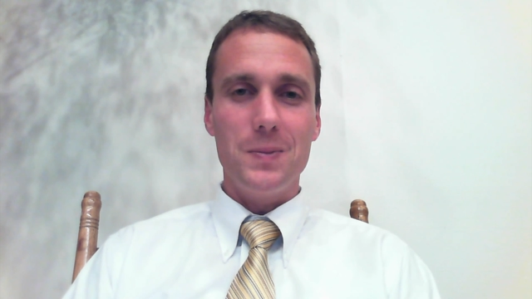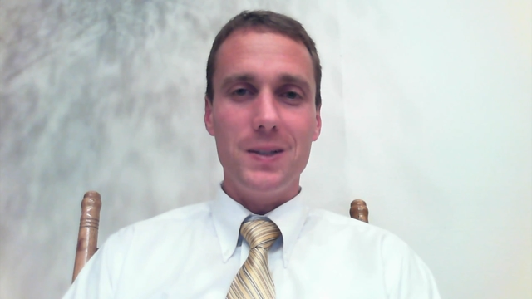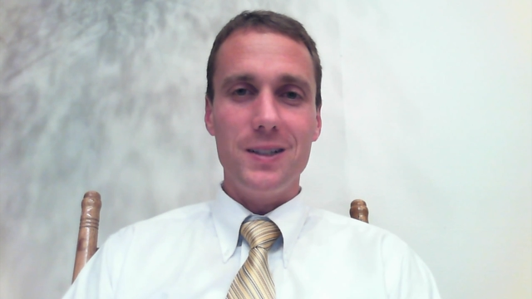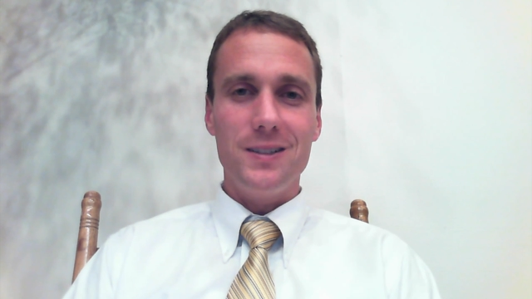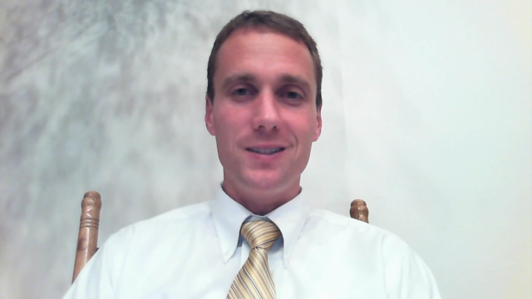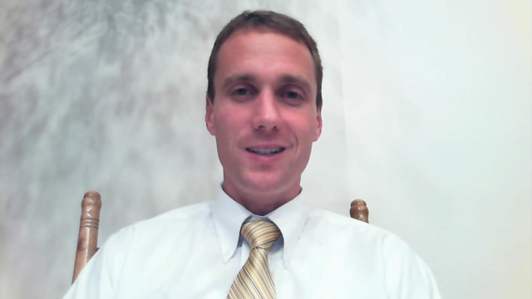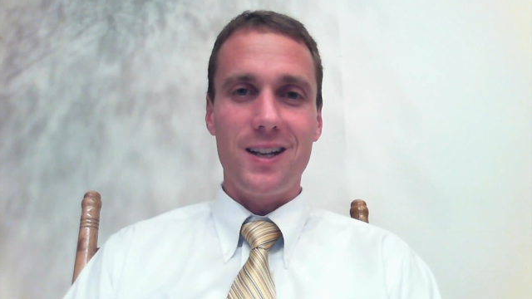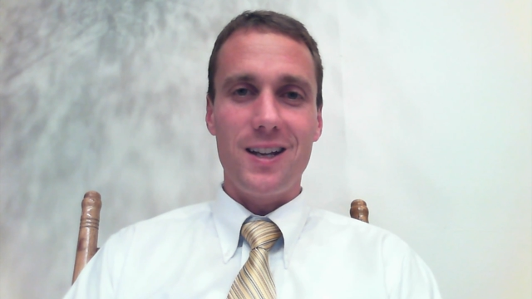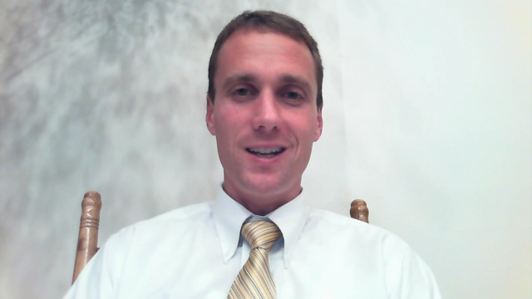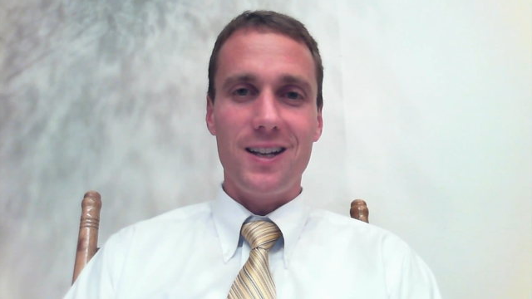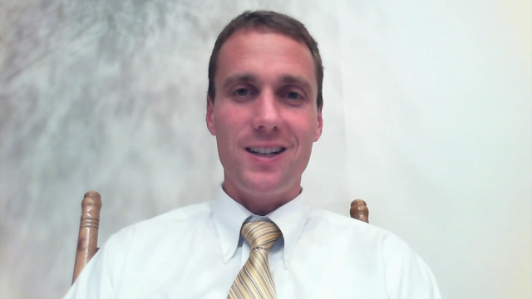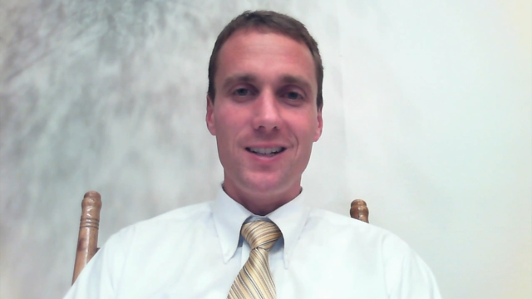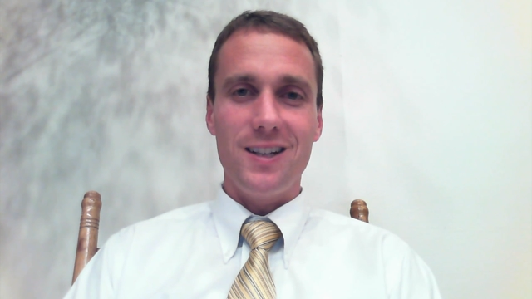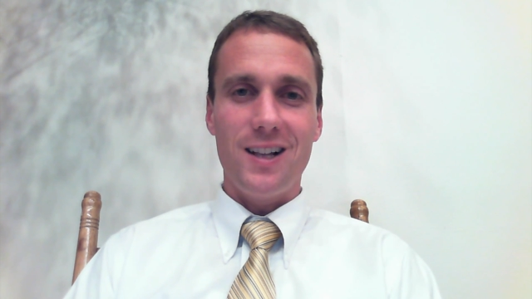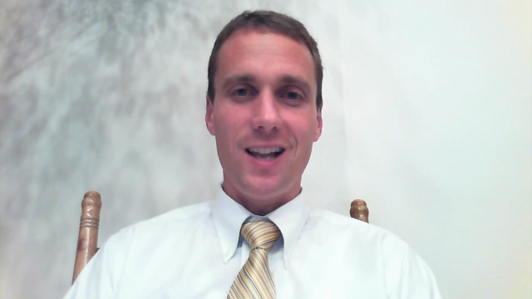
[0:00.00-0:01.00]

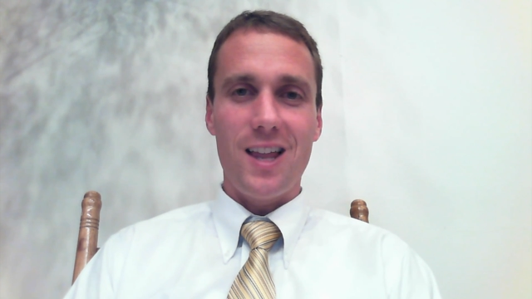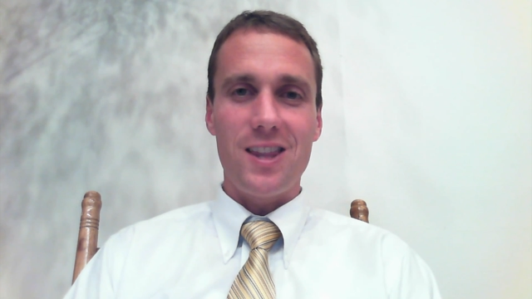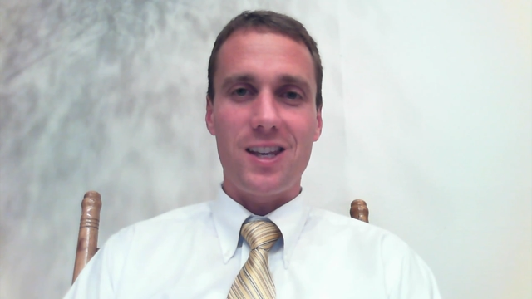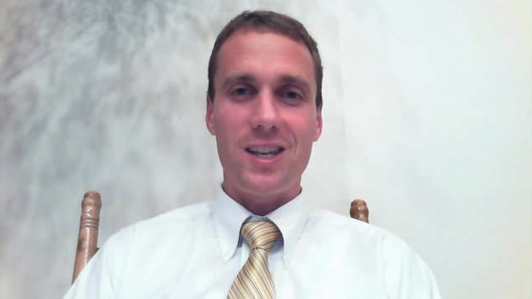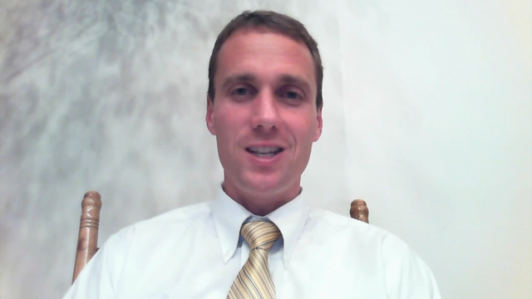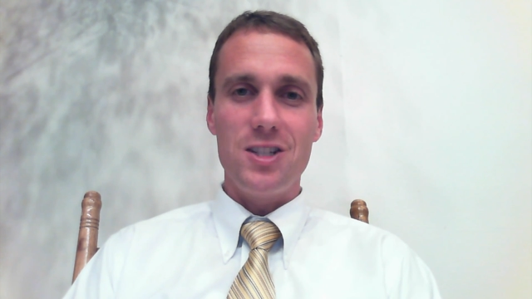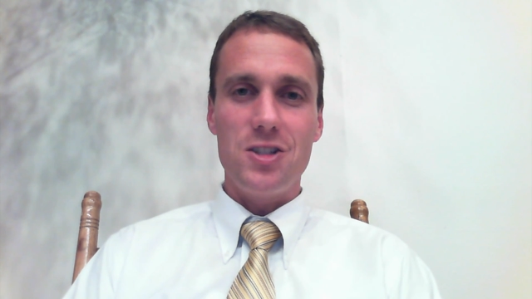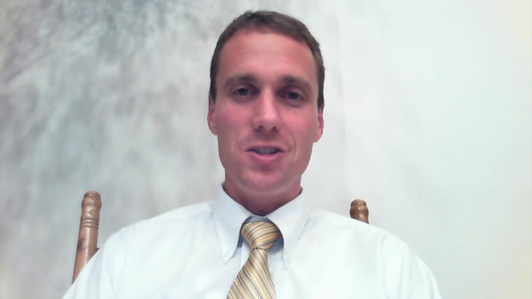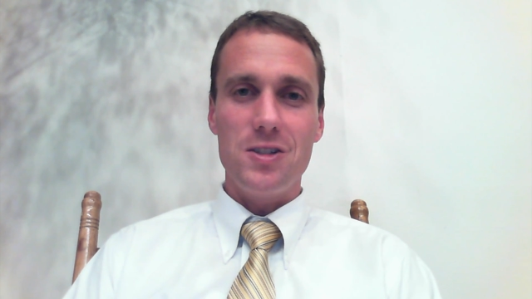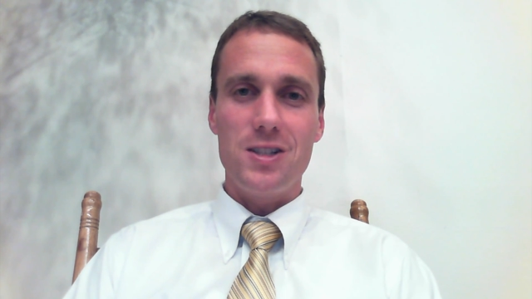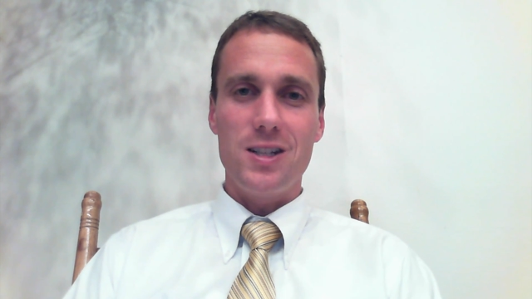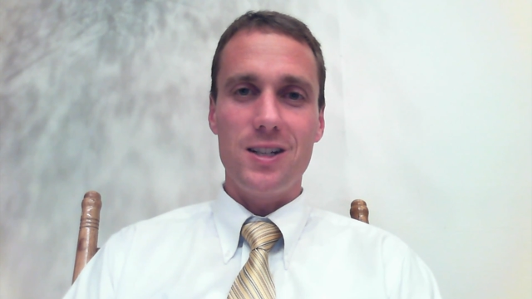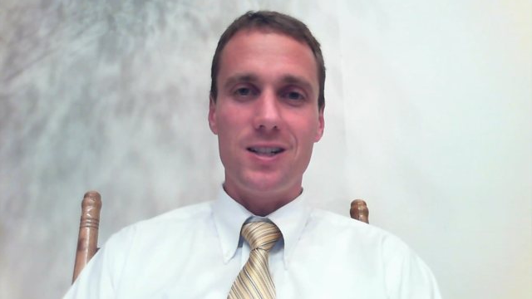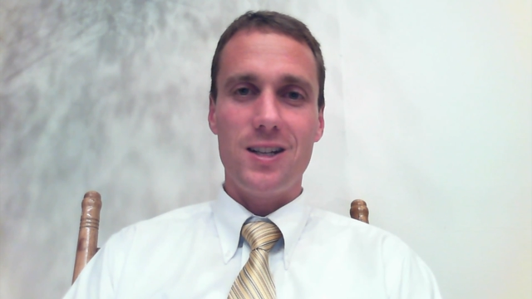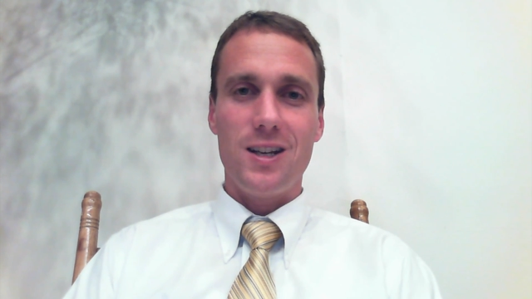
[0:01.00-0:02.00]
and let the kids use
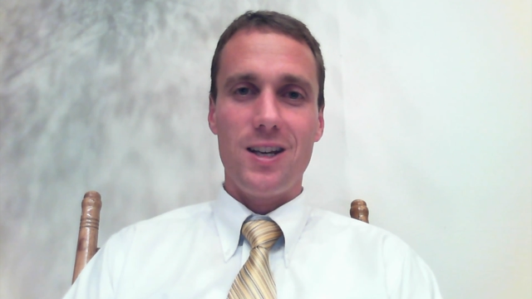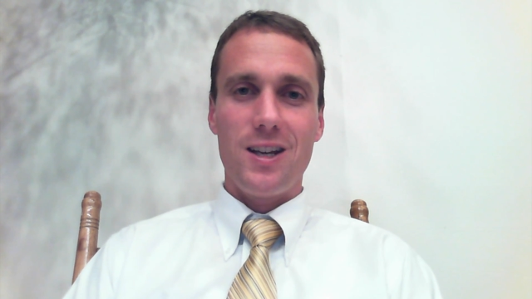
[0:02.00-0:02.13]
it,